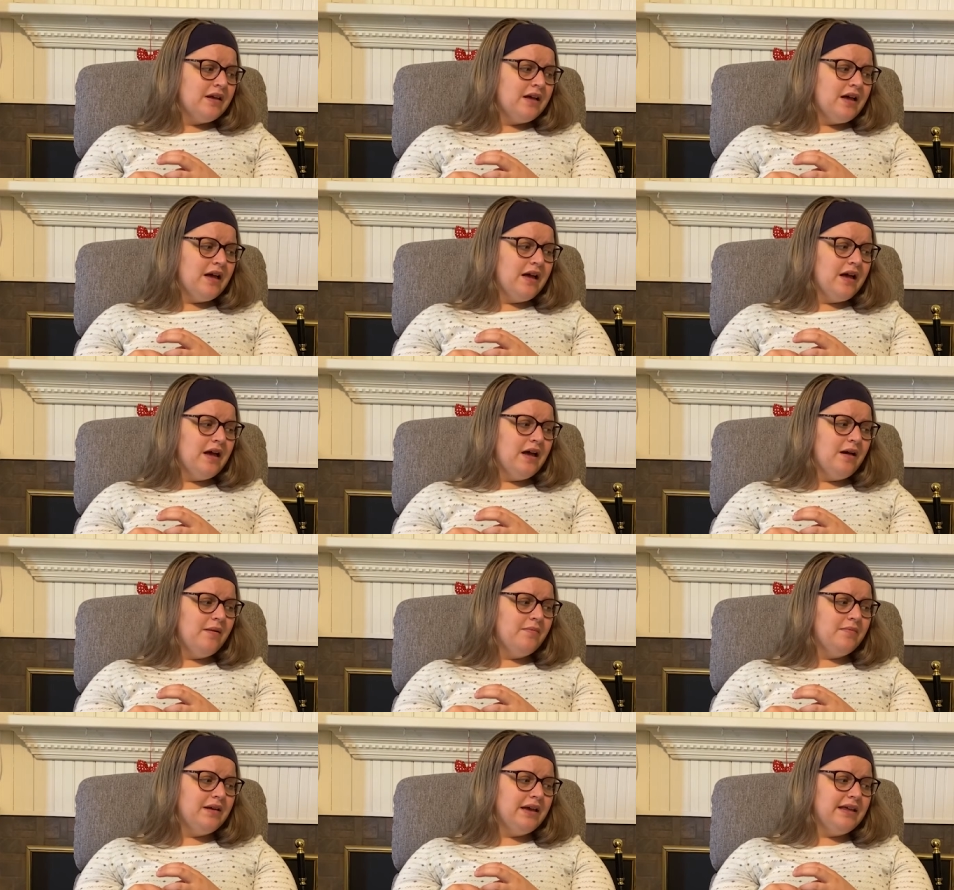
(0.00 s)

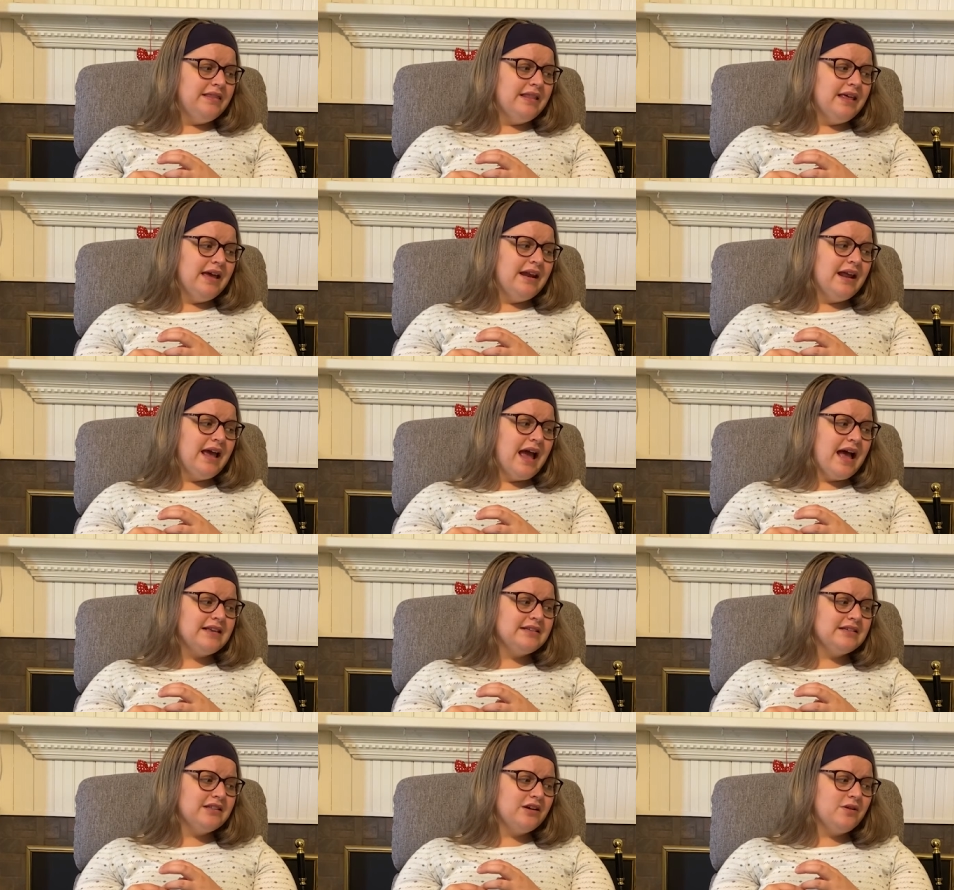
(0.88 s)
Um, and then
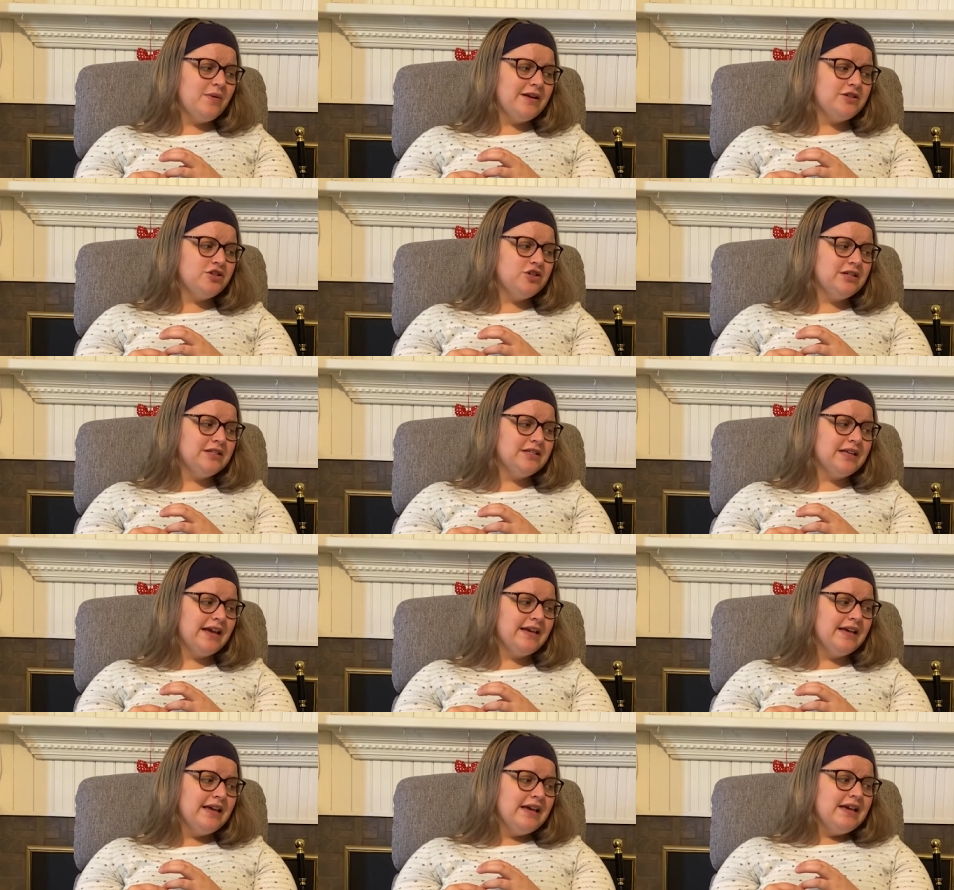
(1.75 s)
ask the questions
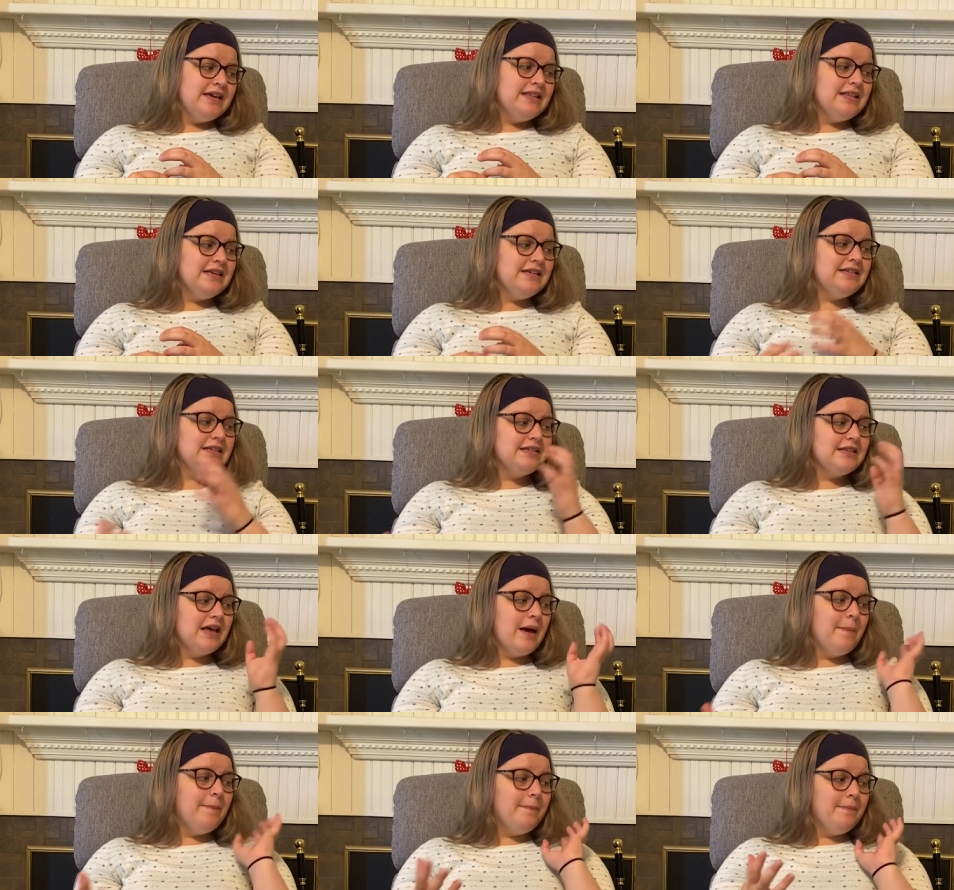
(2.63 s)
like, this is
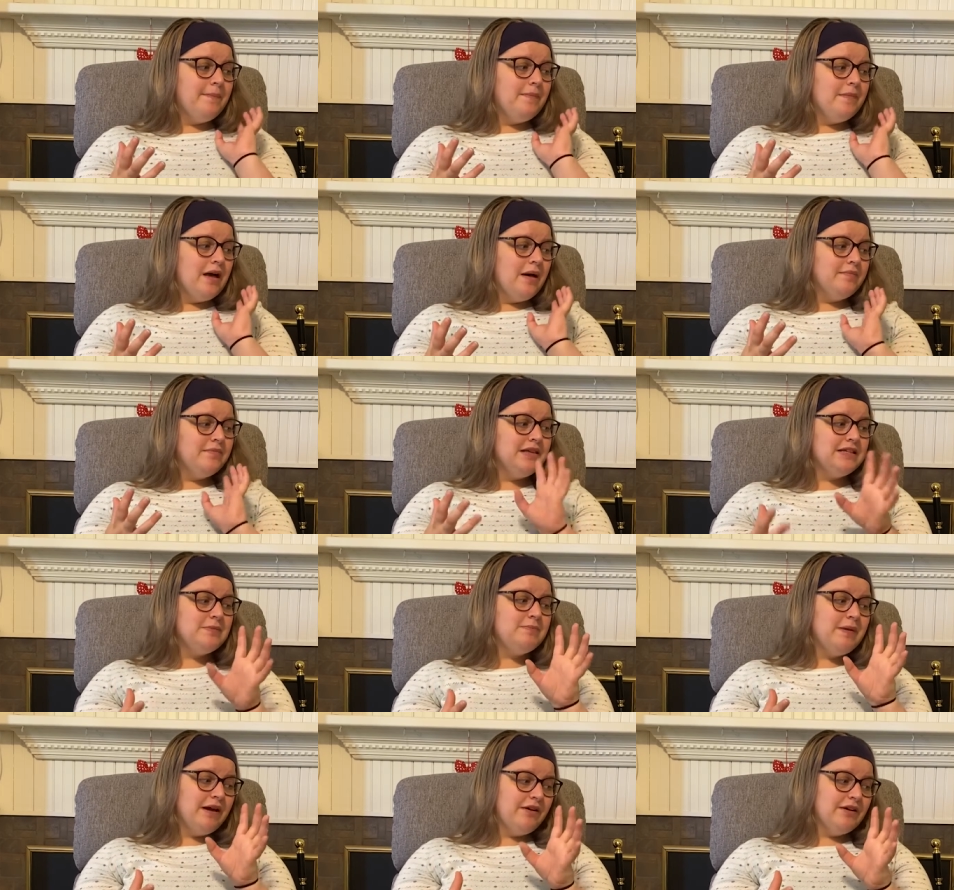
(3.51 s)
a um,
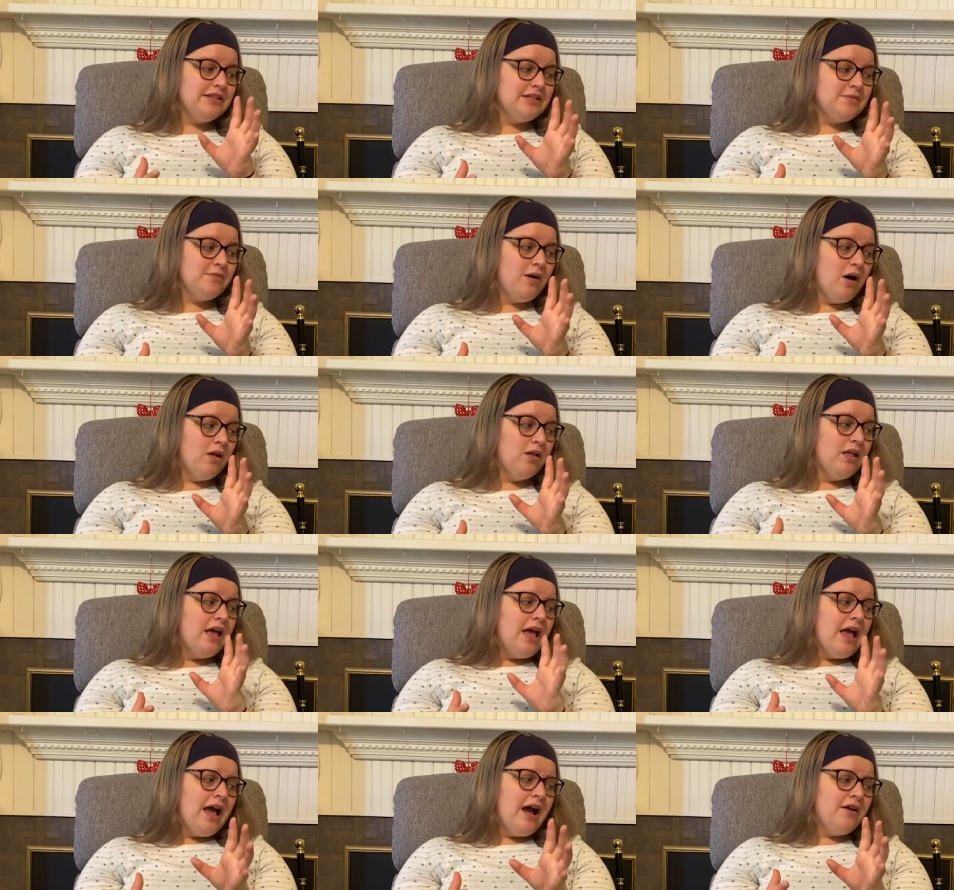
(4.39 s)
this bear is small.
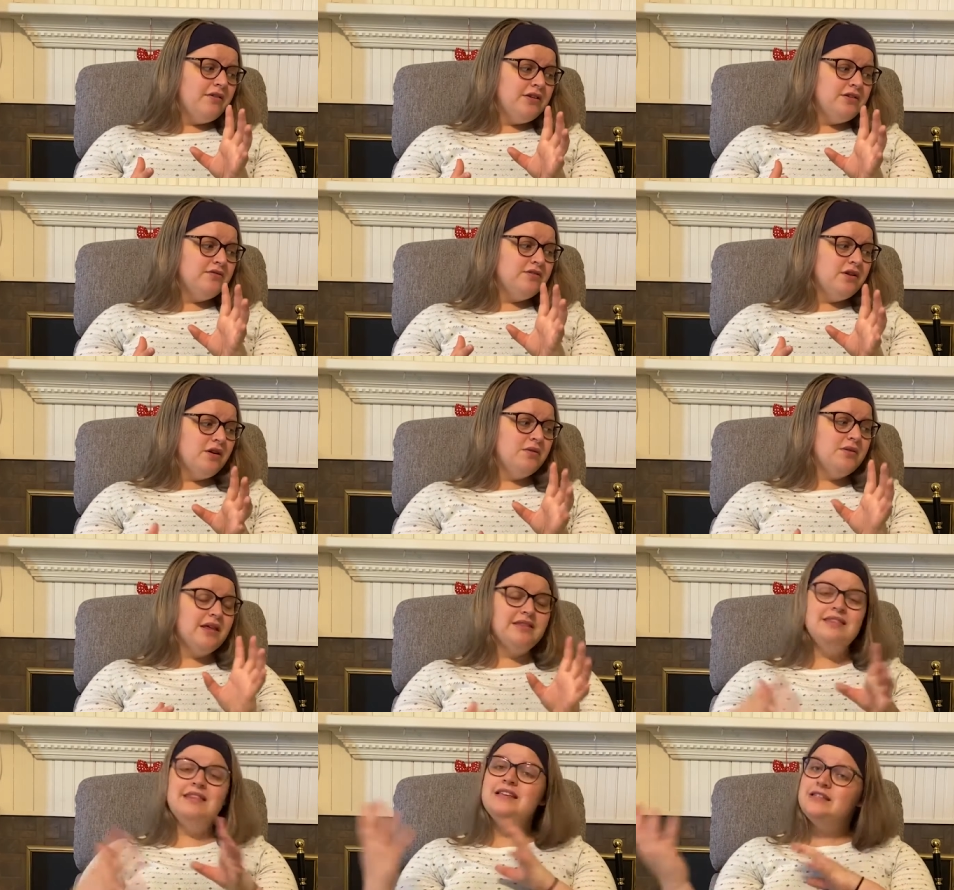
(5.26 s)
How do you know
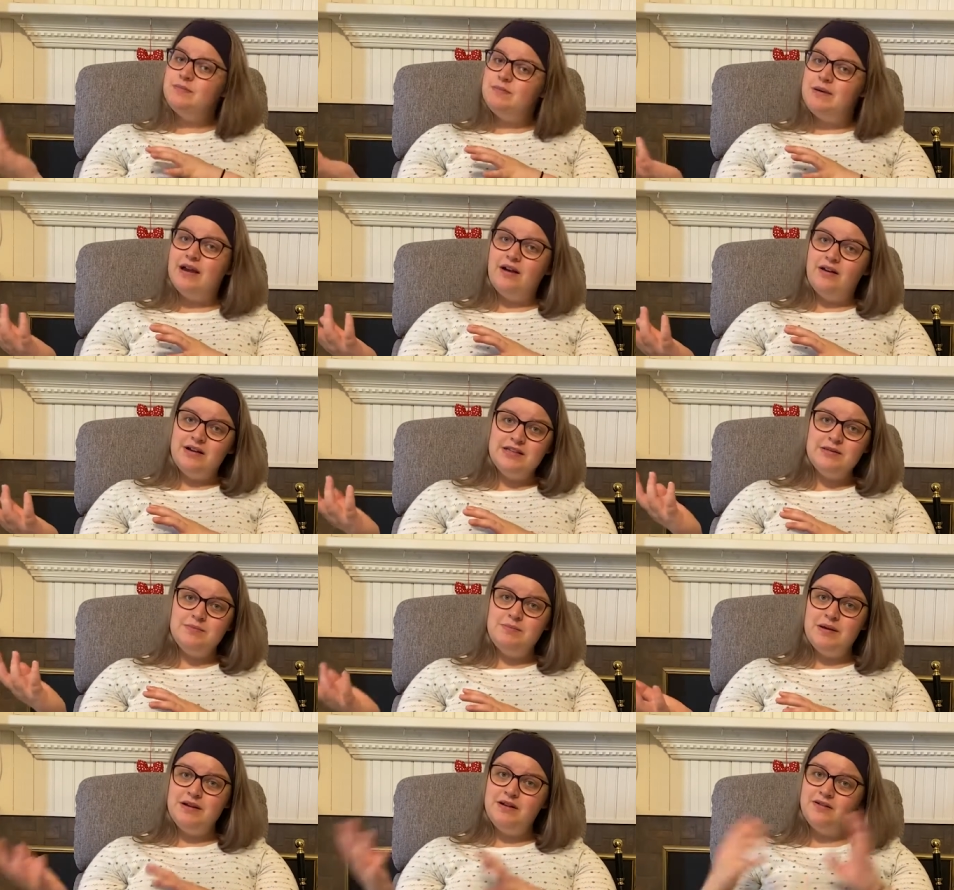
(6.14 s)
that this bear is
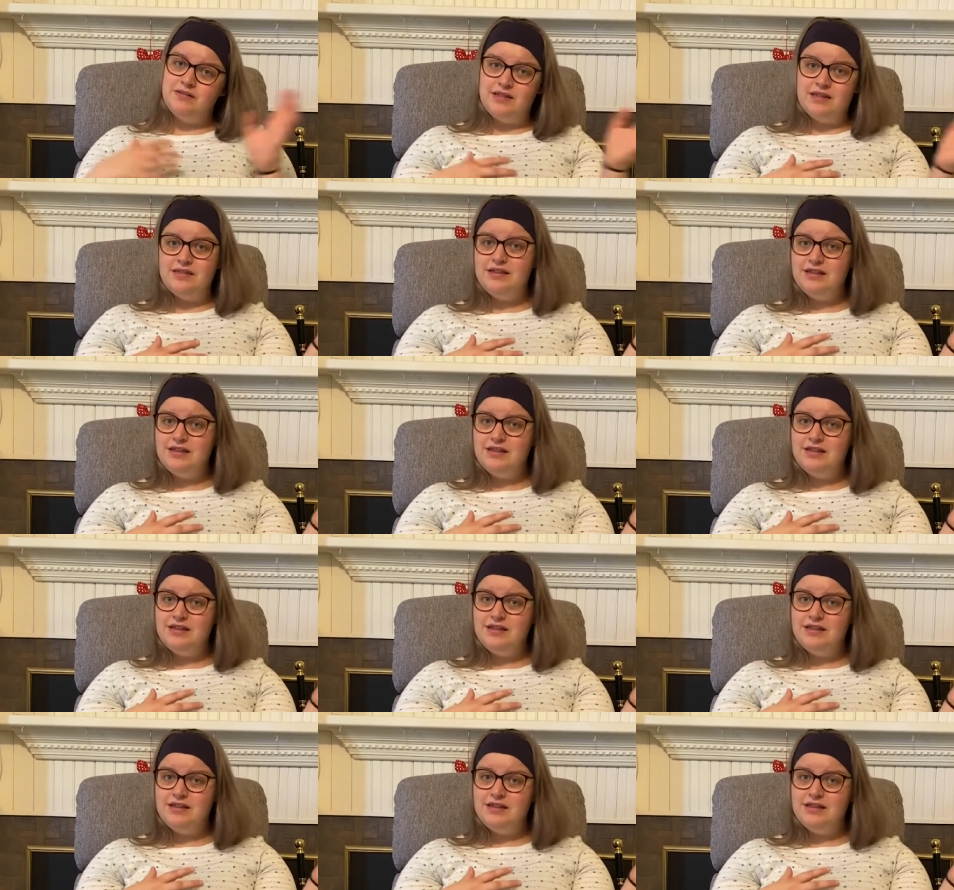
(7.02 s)
bigger than